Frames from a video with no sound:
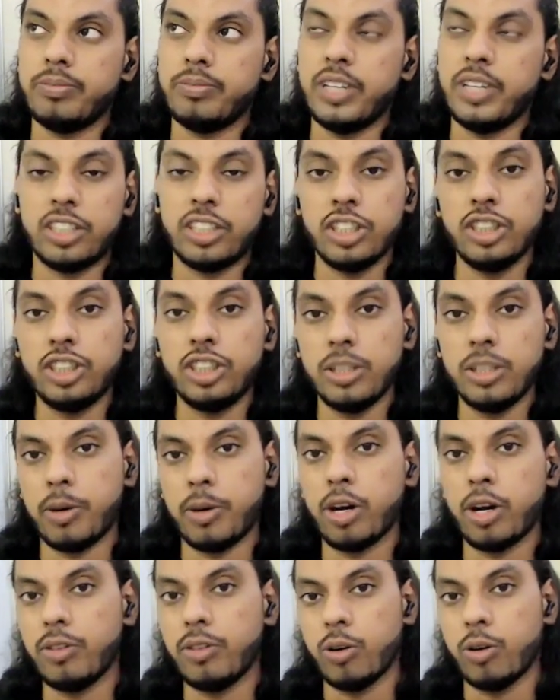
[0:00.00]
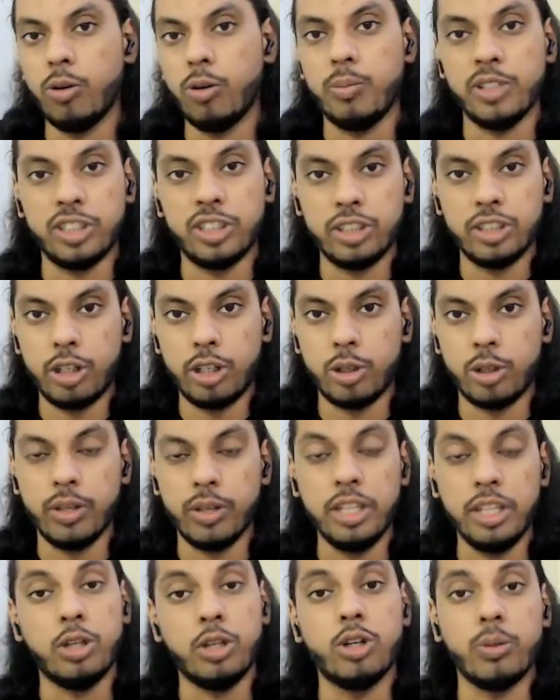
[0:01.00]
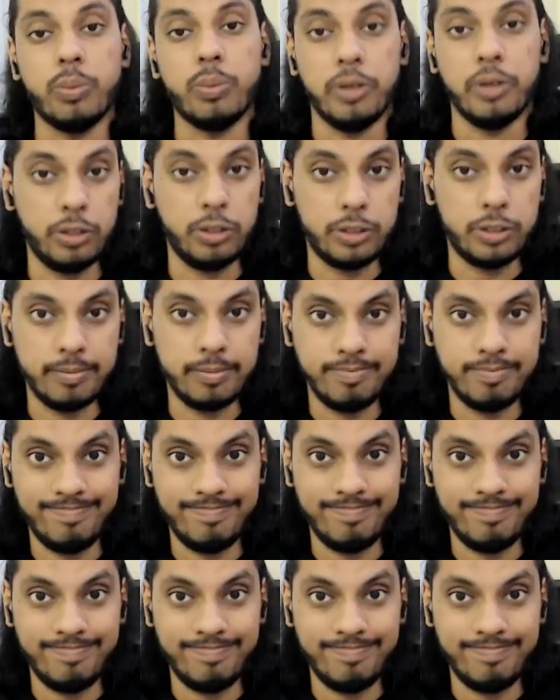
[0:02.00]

essential part of the whole business that you're doing: YouTube videos.